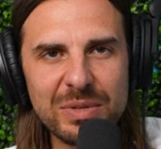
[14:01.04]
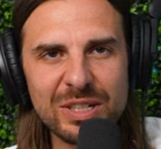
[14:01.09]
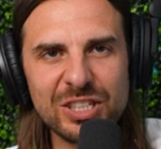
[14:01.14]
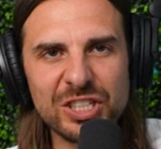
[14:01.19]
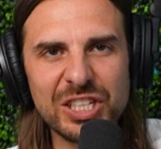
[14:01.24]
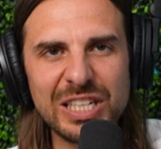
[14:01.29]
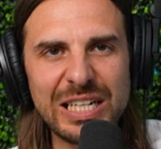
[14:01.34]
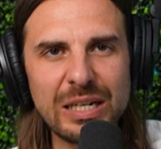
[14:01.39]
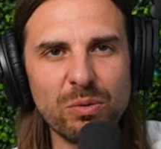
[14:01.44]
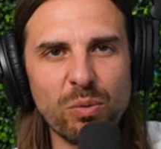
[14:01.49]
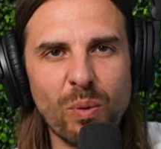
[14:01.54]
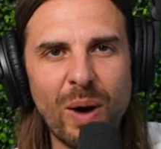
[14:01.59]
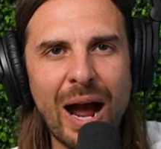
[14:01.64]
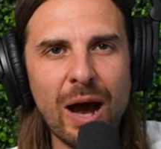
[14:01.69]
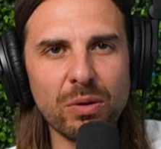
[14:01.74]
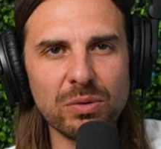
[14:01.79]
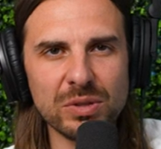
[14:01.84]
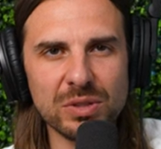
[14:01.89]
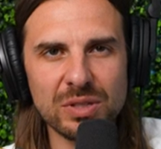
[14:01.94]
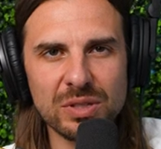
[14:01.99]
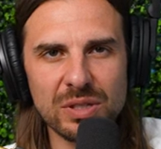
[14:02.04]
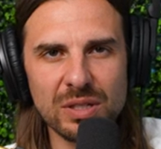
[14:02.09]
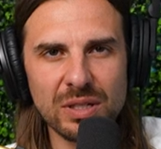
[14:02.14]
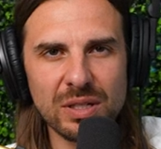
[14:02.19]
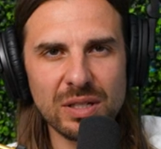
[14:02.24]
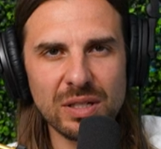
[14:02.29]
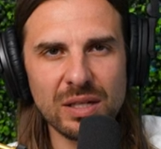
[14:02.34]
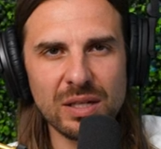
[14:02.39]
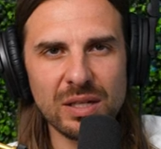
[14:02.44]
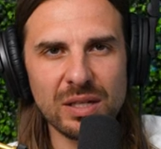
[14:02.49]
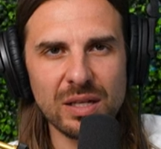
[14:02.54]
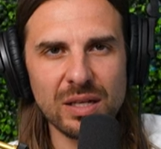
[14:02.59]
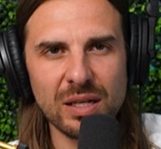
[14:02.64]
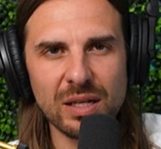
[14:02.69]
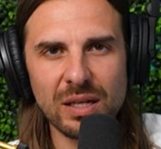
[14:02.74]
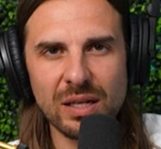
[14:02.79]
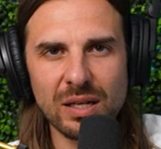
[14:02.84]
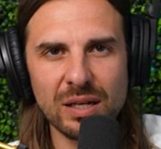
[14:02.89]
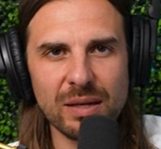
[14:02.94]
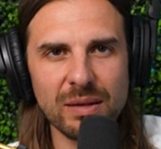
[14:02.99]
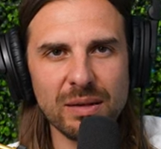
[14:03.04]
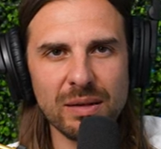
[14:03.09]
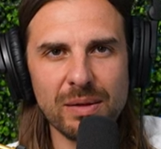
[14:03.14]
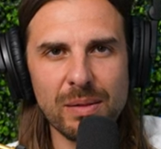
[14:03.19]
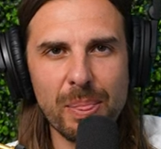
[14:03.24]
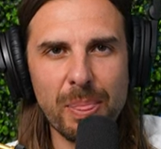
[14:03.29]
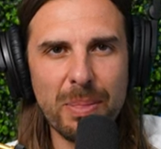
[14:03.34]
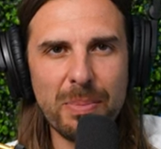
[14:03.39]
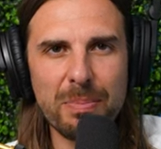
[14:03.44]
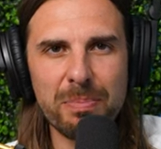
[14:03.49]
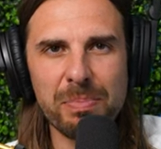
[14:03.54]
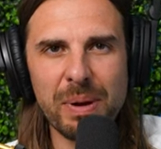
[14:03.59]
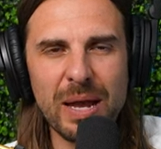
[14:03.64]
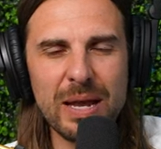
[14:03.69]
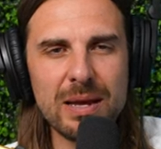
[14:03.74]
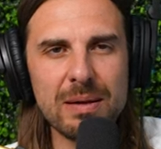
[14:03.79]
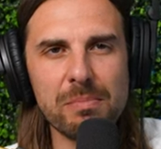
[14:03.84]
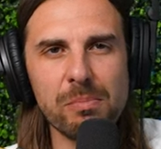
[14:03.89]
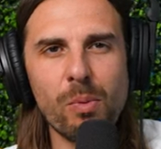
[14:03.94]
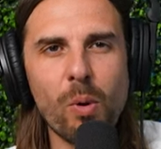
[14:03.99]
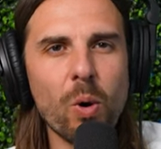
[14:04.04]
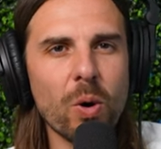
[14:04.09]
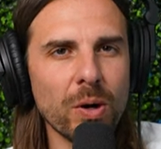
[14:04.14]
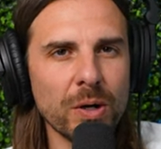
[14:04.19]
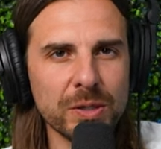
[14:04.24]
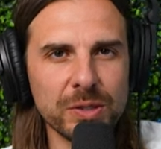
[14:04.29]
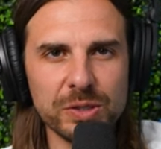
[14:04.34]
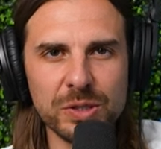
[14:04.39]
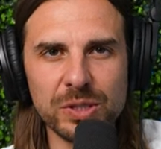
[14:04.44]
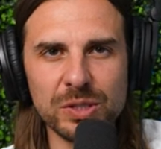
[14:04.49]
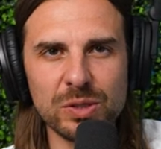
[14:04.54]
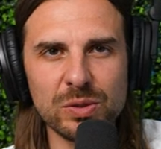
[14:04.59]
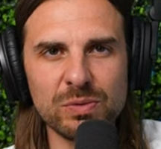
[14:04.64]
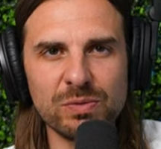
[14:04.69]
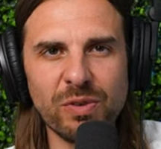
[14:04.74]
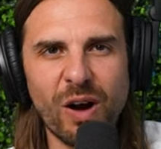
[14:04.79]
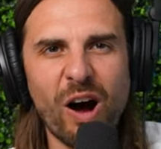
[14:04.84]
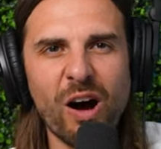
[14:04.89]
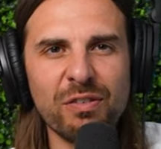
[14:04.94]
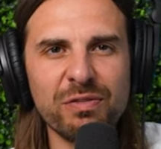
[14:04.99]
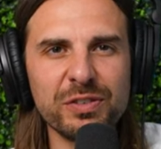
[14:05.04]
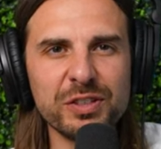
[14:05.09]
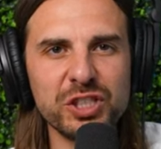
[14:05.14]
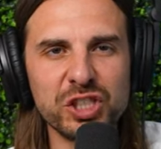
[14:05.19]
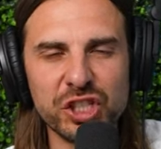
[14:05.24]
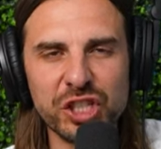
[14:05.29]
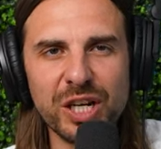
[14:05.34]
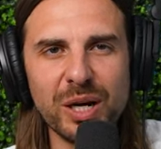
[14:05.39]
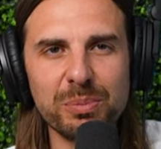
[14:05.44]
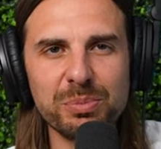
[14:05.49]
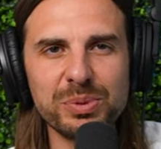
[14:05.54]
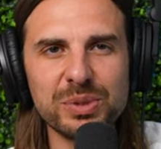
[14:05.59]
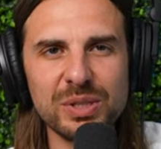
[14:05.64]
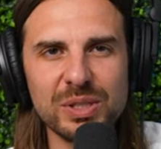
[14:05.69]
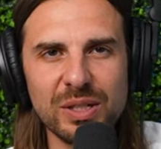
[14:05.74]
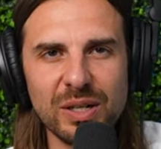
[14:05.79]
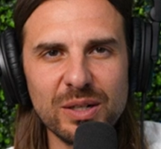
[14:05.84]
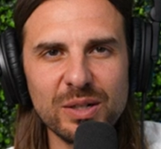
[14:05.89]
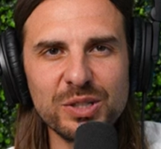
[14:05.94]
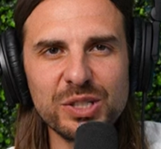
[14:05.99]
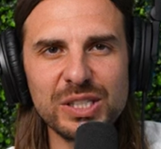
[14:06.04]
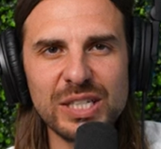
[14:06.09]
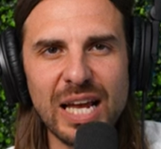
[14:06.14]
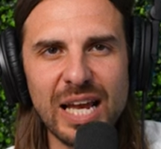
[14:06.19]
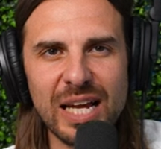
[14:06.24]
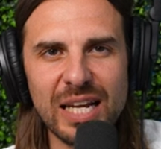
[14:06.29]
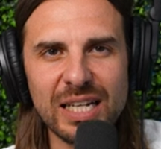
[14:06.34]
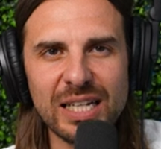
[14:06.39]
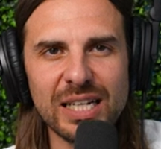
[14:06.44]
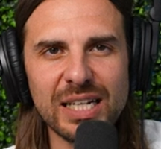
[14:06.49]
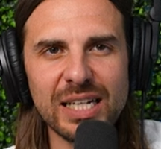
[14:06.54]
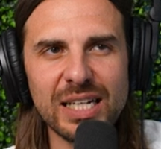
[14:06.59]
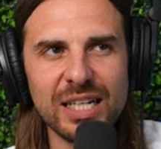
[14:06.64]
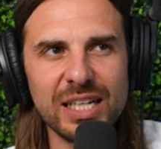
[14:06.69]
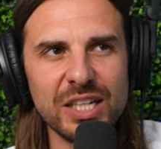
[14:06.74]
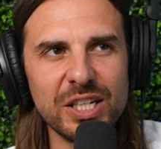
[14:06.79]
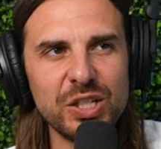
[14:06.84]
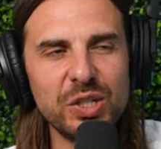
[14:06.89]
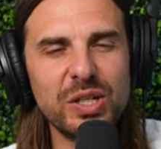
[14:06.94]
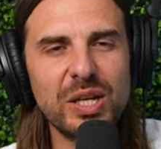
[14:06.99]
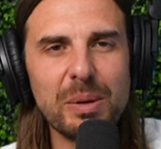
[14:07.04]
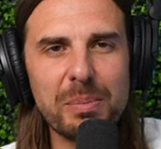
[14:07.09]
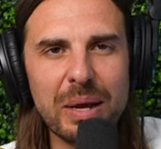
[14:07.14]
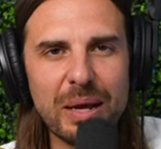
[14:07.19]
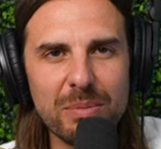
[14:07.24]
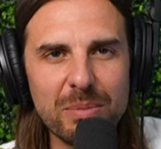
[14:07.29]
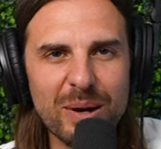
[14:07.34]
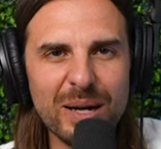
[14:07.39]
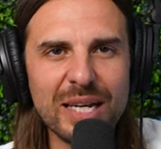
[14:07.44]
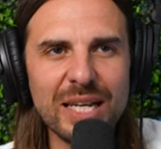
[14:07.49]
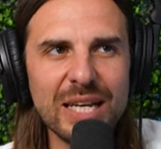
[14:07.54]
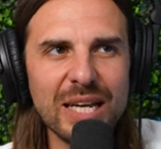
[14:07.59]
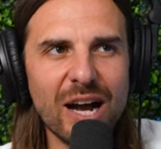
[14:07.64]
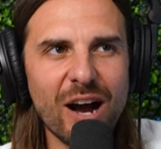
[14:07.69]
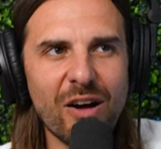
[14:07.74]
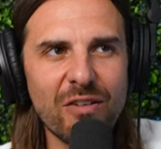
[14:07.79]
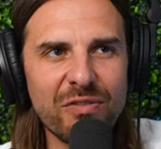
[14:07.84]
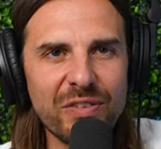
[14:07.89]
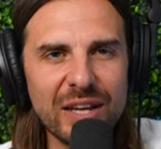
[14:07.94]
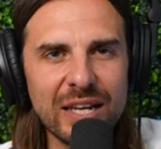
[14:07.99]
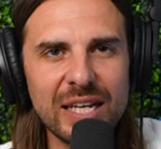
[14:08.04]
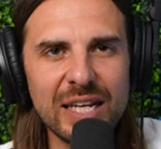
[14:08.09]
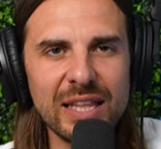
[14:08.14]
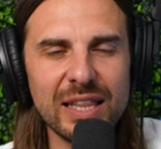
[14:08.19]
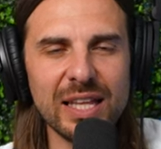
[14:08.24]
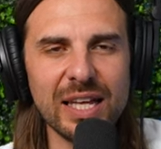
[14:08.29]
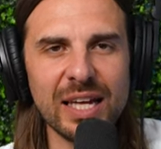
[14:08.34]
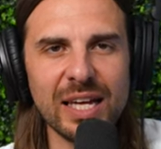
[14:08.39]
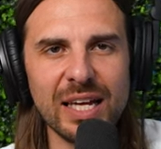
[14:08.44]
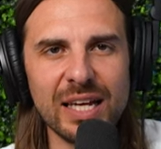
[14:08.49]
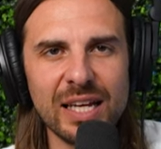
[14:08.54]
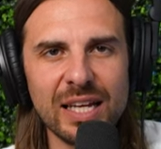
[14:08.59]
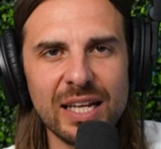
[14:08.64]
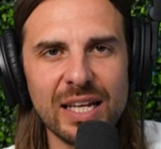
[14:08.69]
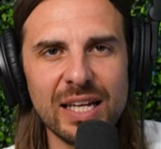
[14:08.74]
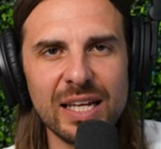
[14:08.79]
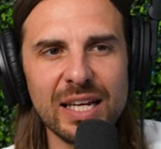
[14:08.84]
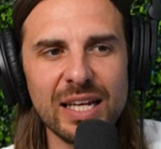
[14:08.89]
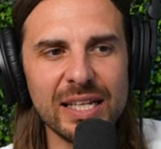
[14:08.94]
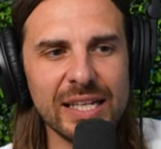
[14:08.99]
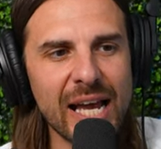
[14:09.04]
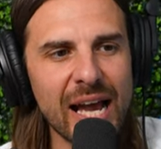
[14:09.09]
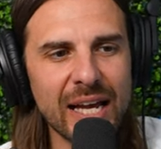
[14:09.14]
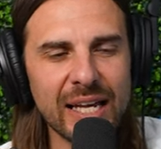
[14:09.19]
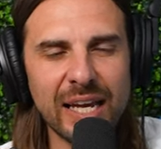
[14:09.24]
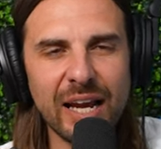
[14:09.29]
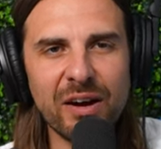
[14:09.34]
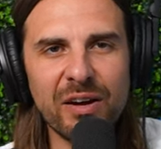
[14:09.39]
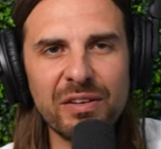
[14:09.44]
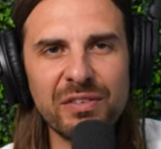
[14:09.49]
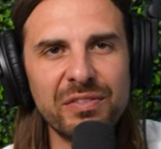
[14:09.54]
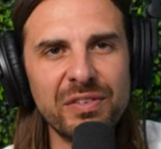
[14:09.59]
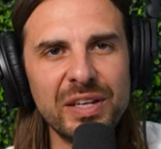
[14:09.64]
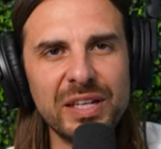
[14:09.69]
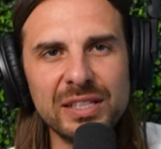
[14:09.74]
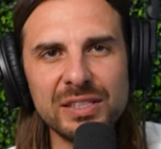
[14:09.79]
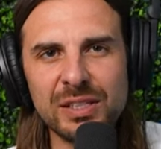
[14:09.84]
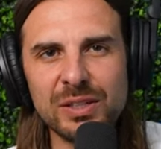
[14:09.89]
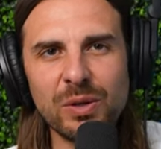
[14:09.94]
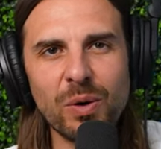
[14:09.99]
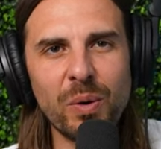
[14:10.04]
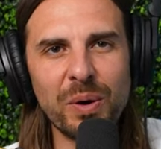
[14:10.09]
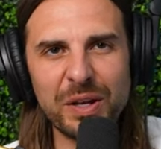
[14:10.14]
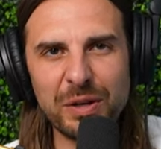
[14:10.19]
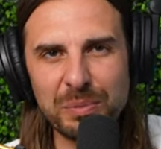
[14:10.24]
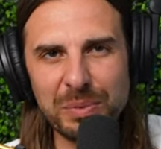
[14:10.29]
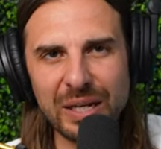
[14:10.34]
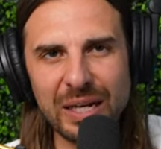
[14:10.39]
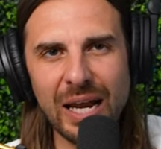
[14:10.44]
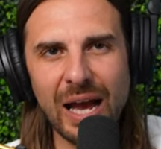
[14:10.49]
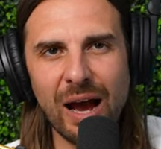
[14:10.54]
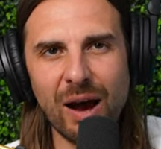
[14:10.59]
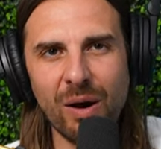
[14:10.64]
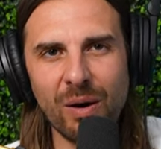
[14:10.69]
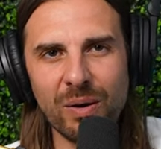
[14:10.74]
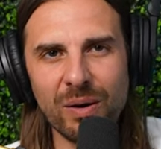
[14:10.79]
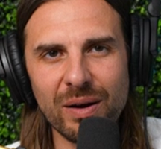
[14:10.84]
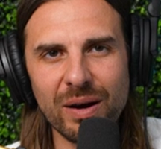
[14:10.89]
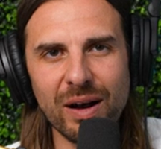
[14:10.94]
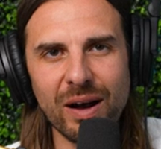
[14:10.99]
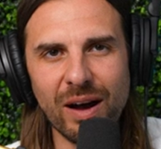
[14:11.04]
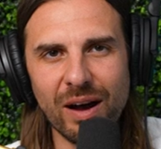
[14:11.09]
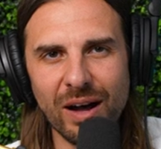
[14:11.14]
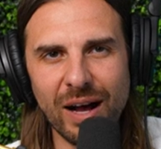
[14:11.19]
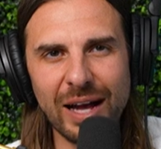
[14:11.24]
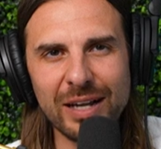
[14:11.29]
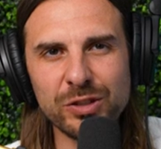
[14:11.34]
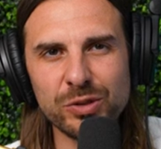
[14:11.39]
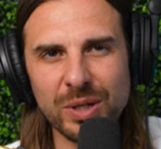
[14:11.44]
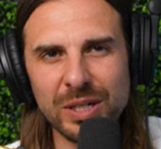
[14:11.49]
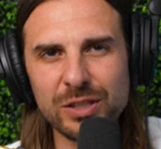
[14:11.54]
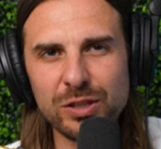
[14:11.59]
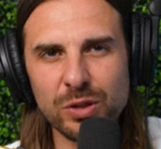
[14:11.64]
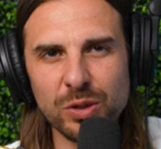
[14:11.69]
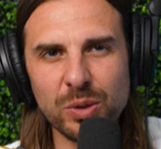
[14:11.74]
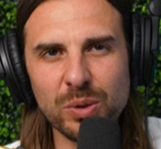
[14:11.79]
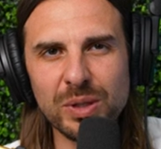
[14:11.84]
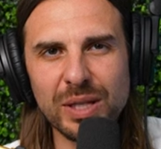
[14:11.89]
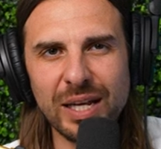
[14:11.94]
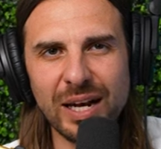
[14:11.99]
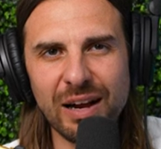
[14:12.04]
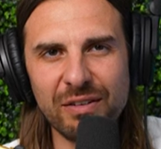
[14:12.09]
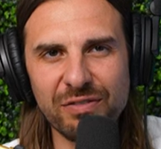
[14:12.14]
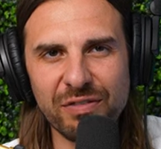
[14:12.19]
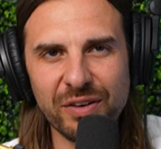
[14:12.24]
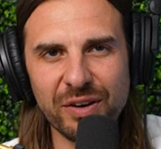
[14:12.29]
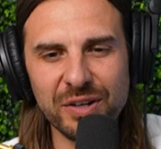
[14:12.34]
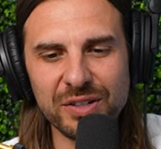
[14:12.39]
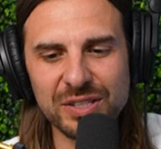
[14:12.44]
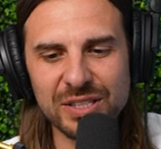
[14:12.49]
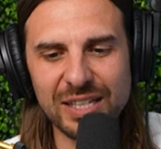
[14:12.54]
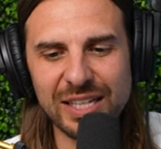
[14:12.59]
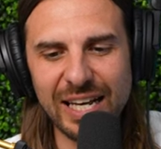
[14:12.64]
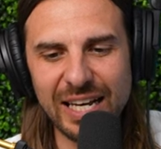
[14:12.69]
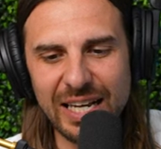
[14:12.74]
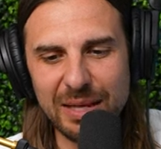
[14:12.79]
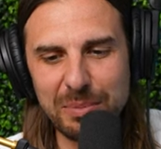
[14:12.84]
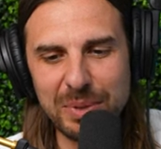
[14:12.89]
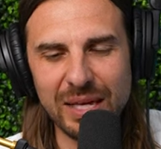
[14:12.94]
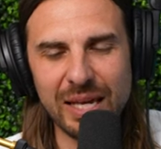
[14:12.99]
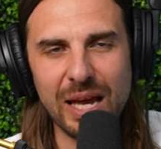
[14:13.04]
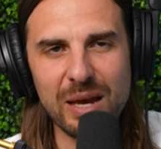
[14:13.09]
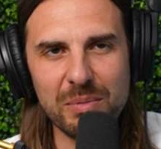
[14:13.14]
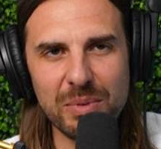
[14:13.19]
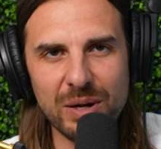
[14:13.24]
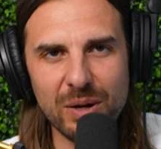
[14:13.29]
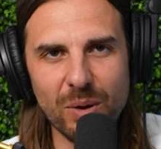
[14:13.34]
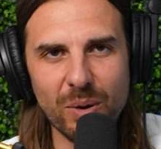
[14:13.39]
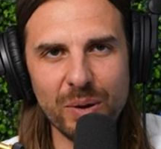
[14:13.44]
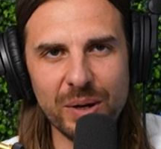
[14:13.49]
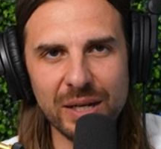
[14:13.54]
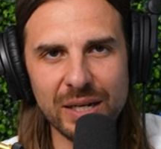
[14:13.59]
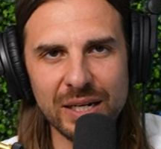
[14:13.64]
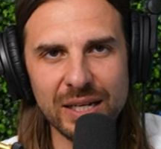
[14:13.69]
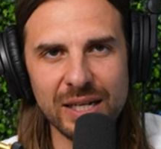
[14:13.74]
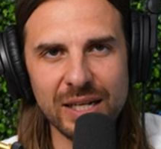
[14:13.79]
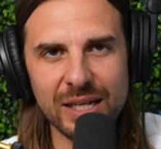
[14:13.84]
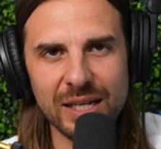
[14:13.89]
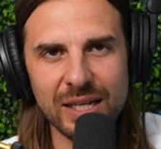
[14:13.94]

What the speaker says: machine routes, paying mortgages off of chips. You understand? You can make money off anything. Yeah, Gary Vee is annoying me now. I drank the Kool-Aid at first, then he became annoying.